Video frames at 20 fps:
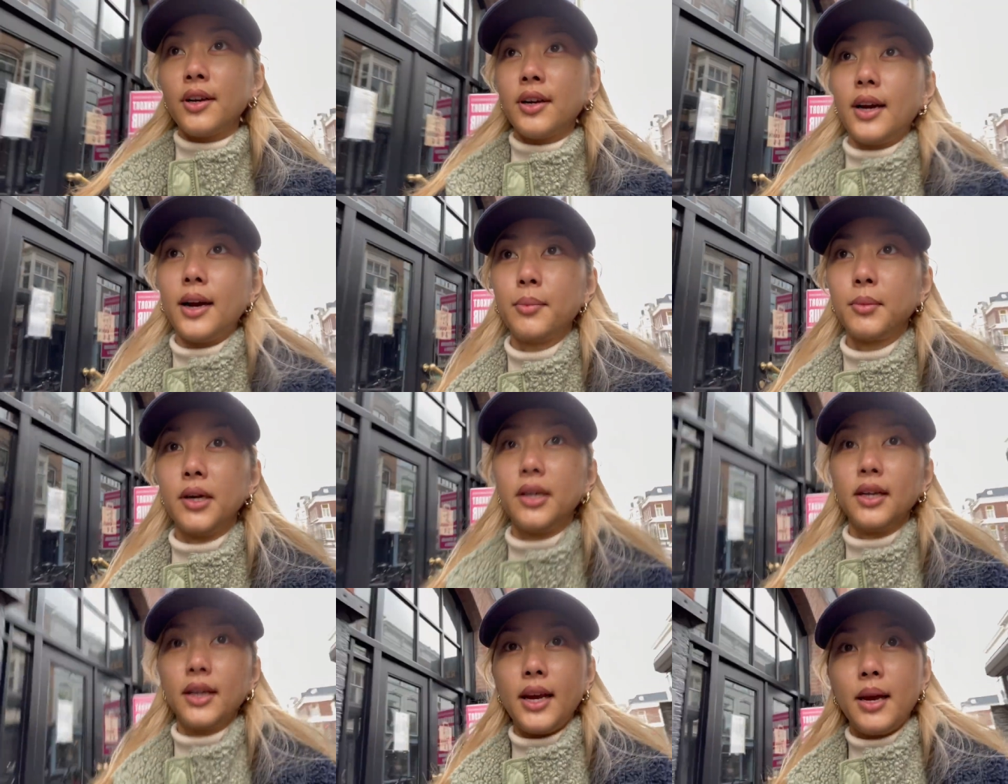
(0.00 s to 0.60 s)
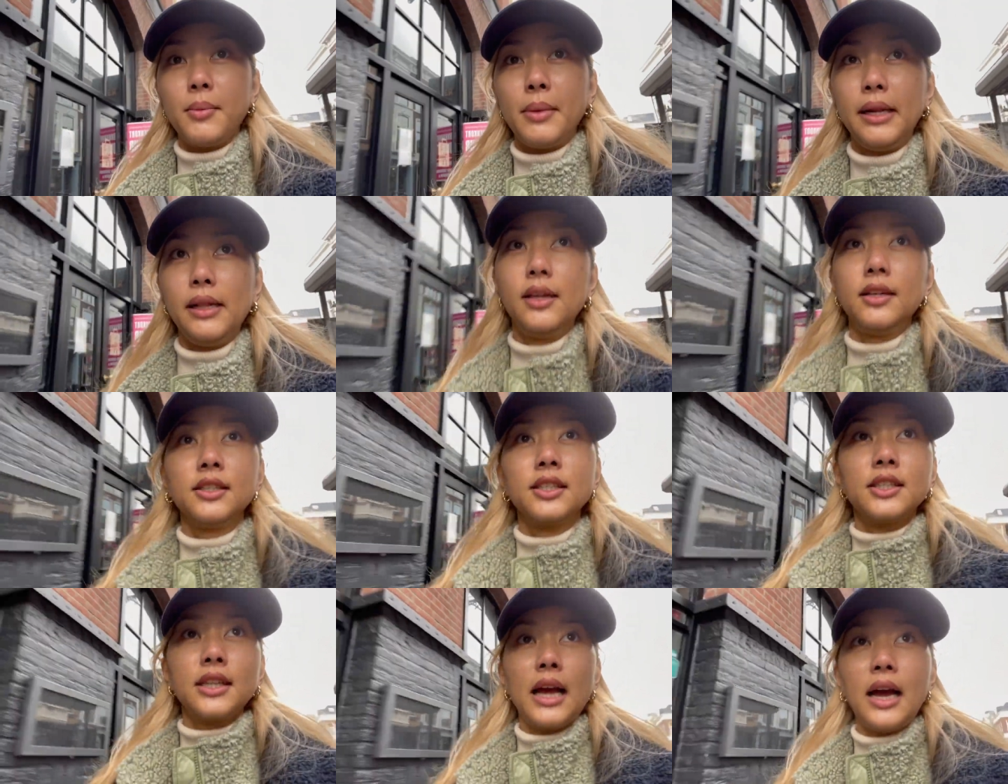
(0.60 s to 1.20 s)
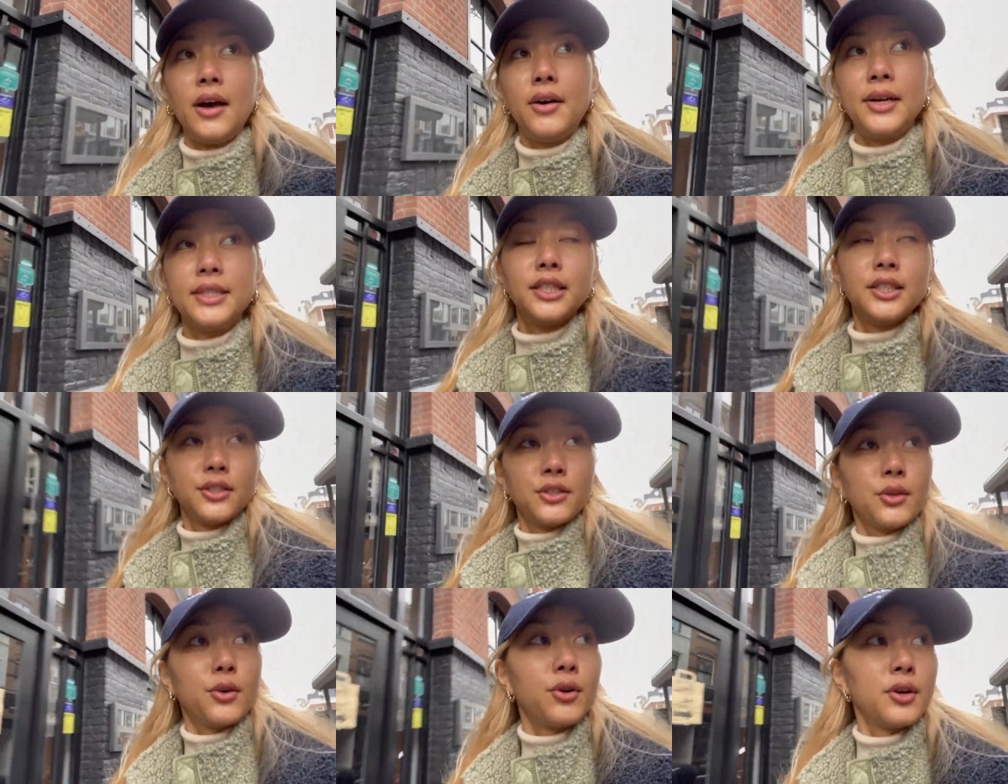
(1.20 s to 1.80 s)
I'm gonna get my lunch now. I
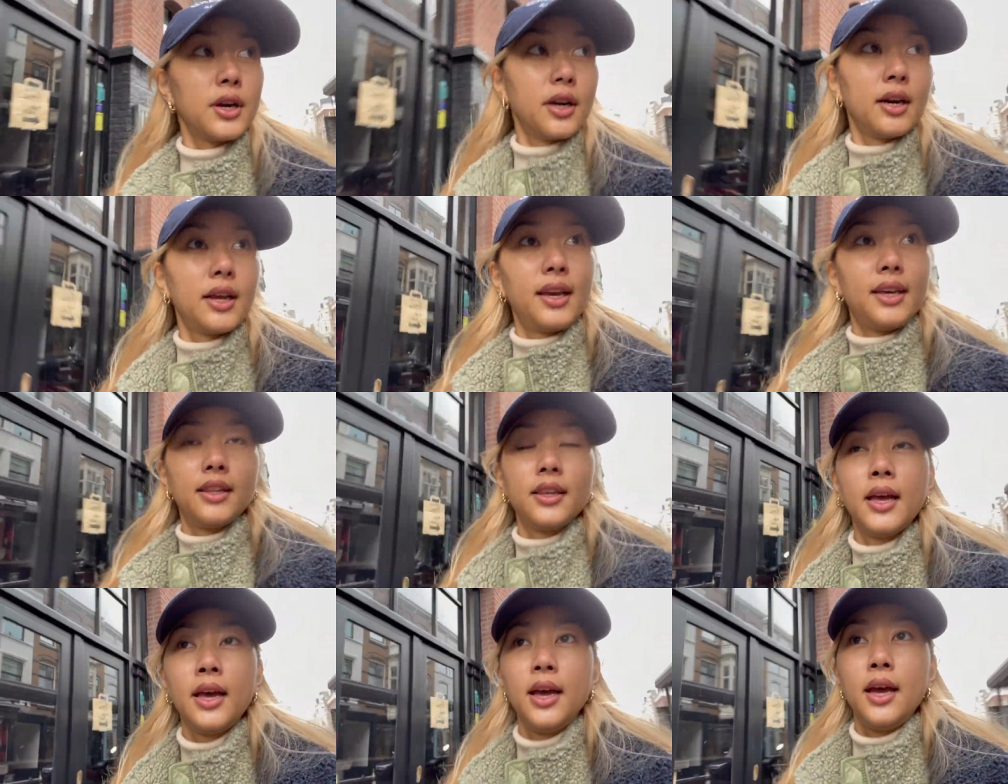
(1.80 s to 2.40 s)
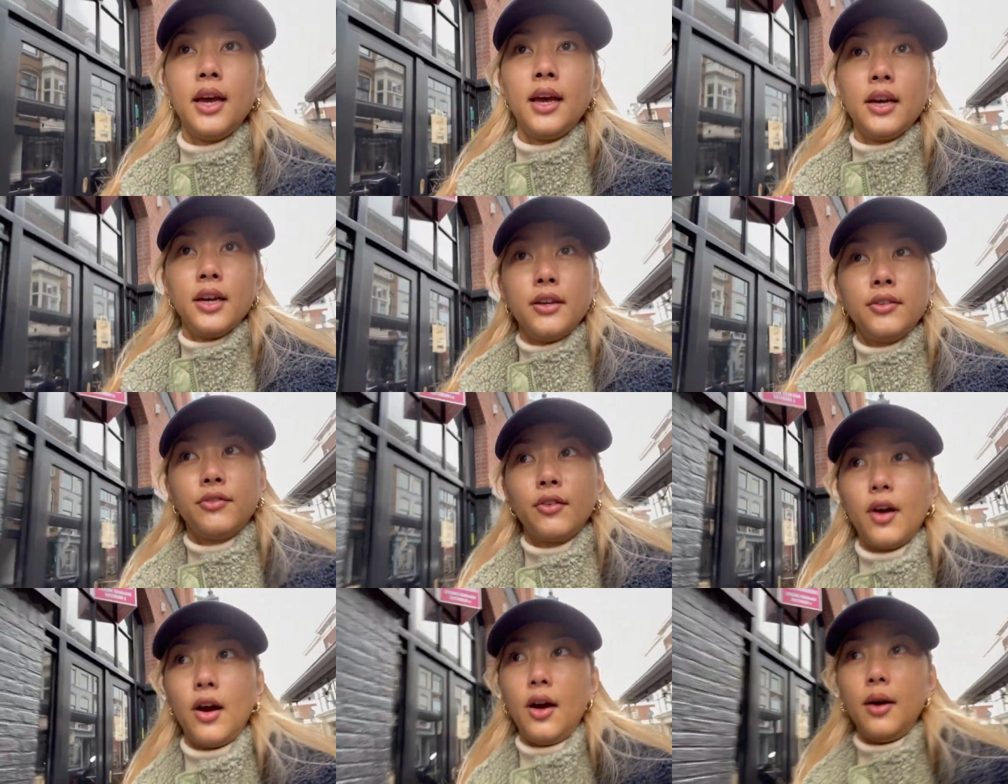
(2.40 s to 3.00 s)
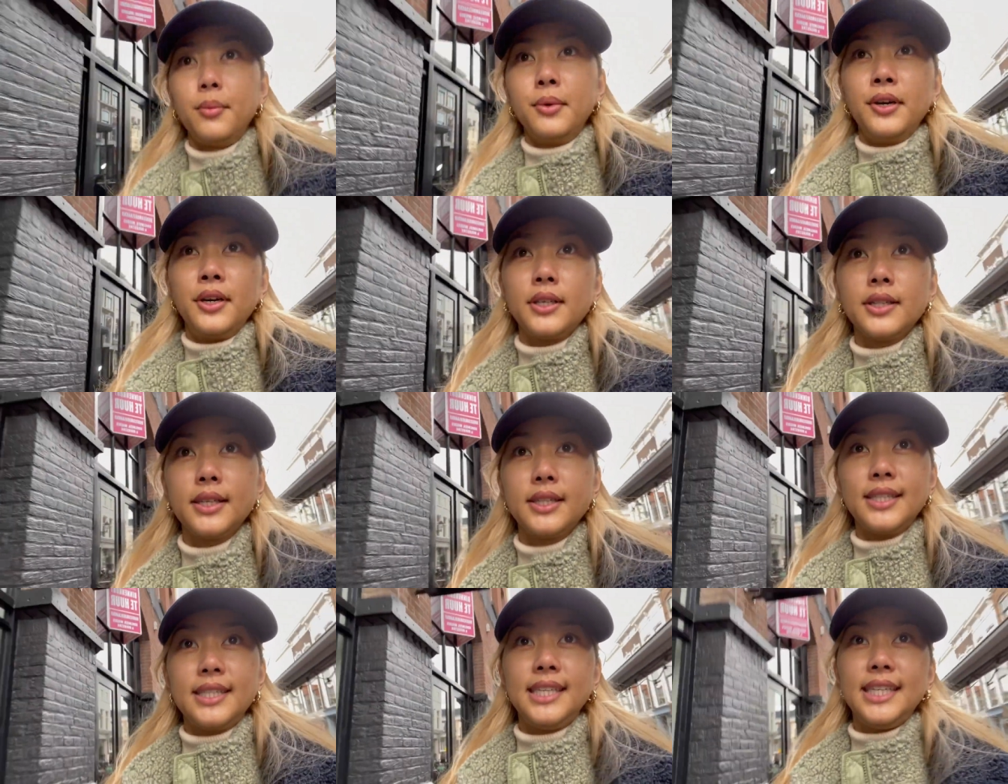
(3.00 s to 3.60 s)
just ordered it from Hug the
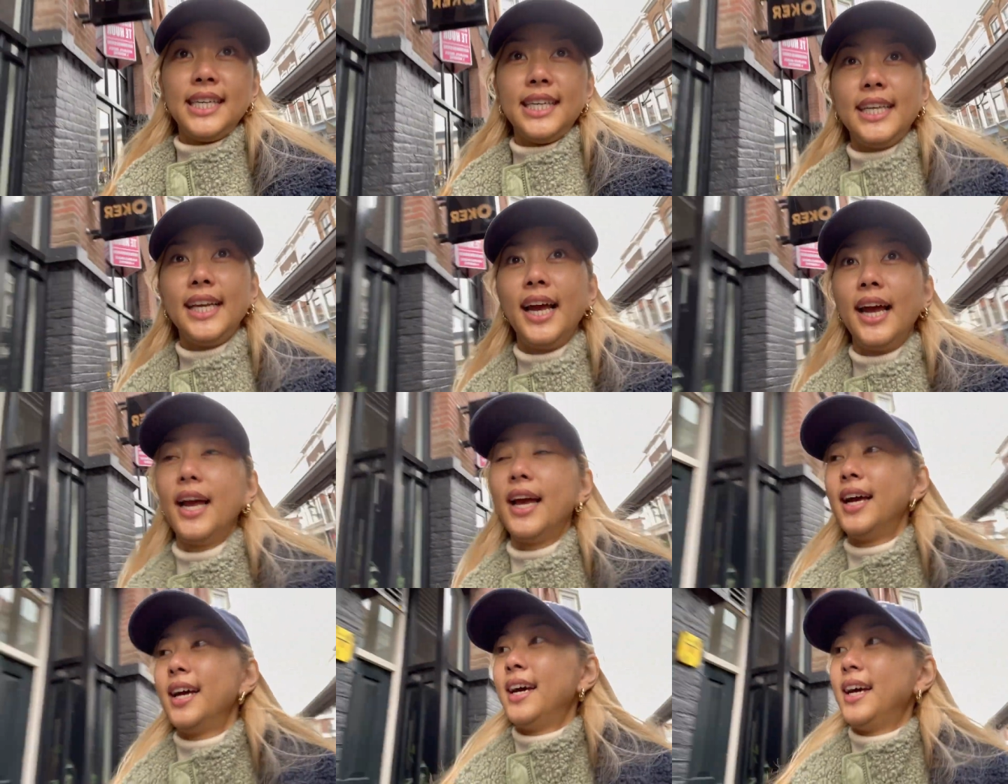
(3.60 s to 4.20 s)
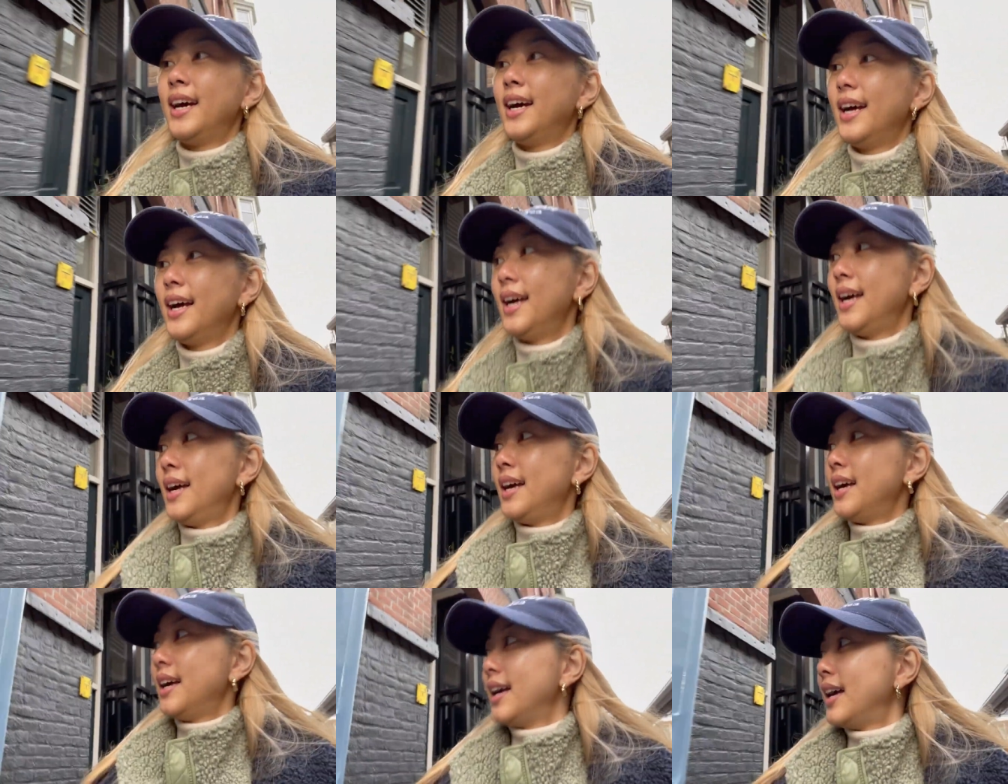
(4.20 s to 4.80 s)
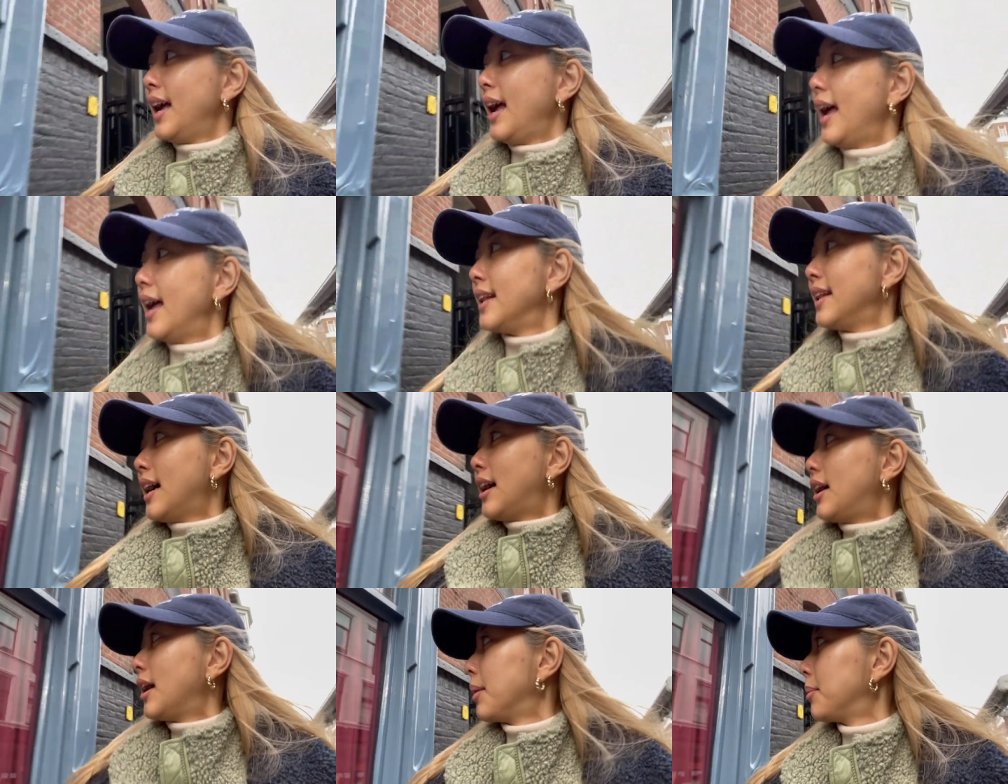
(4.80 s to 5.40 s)
Tea and
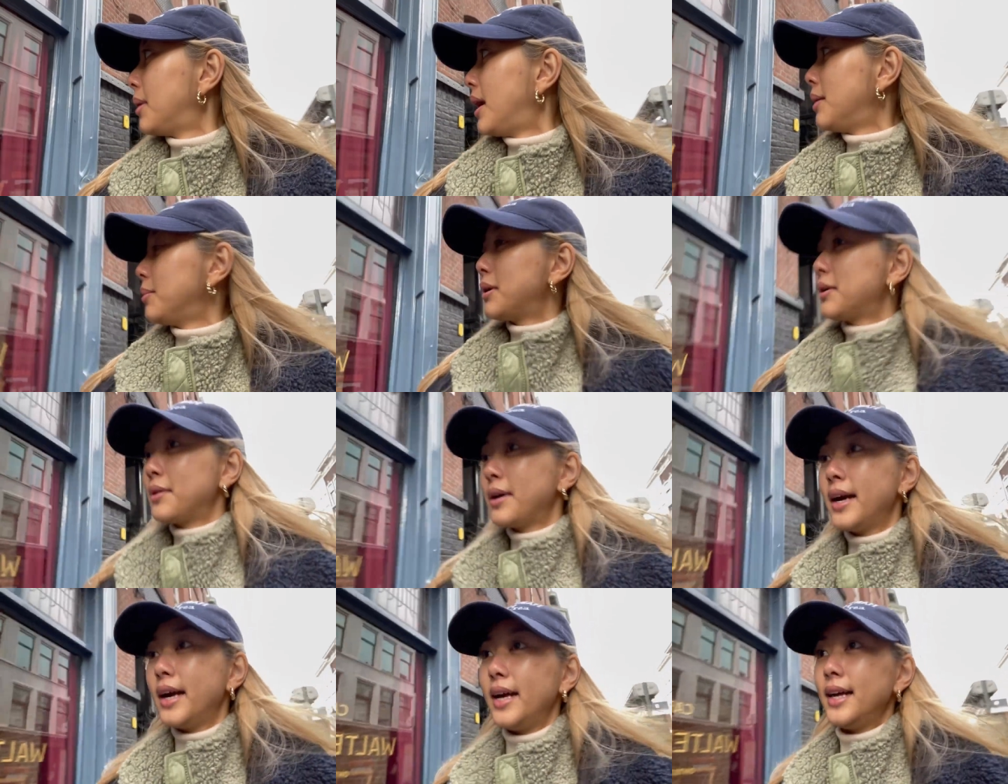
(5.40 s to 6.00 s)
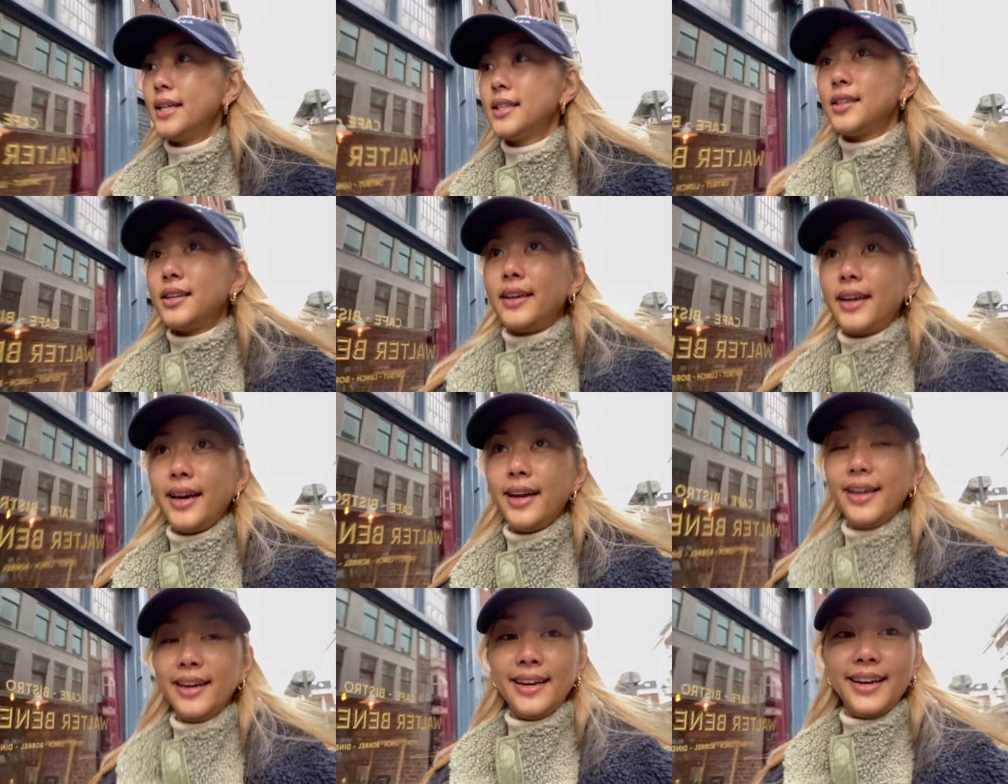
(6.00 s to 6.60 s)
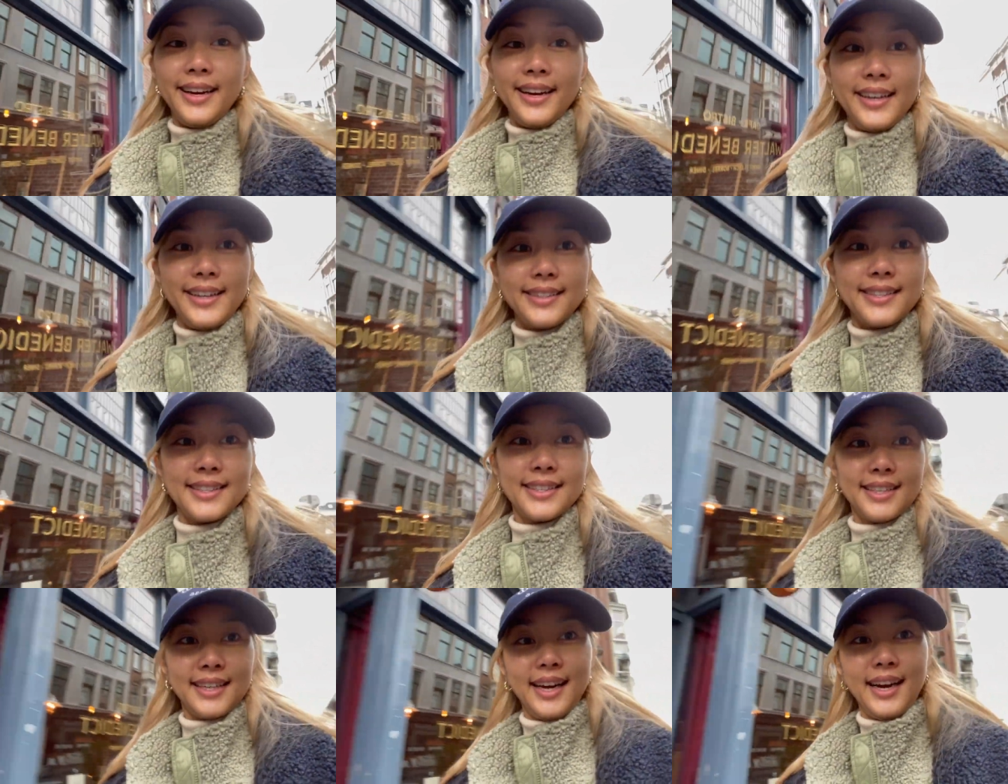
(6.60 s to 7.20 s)
I'm uh, on my way to get
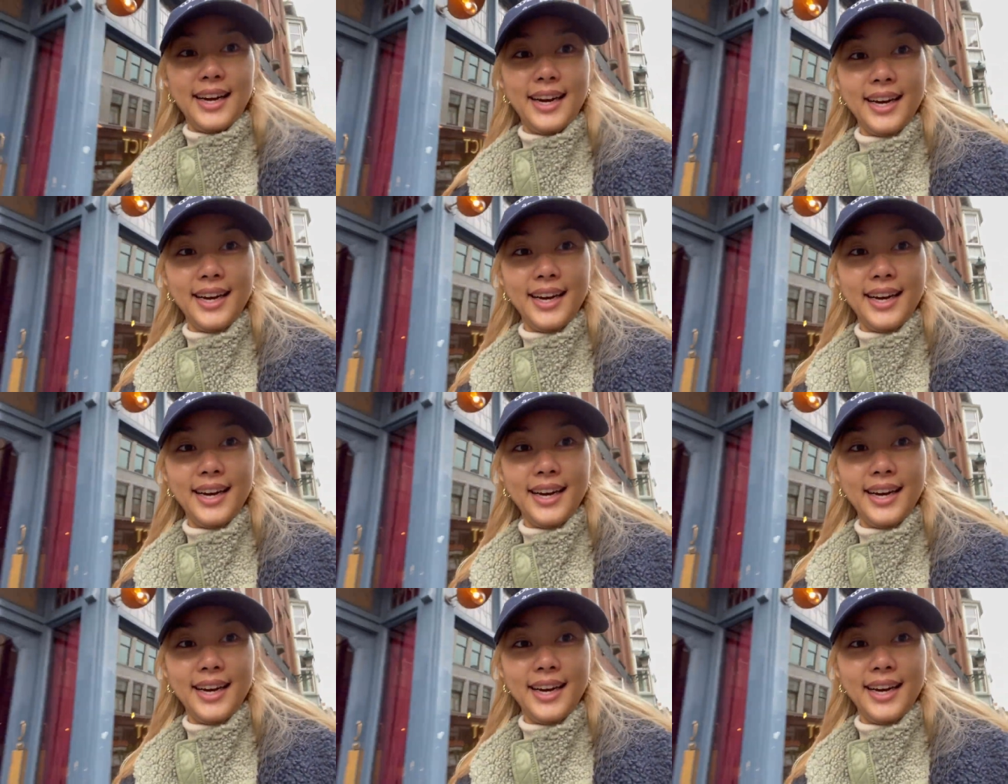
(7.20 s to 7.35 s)
it.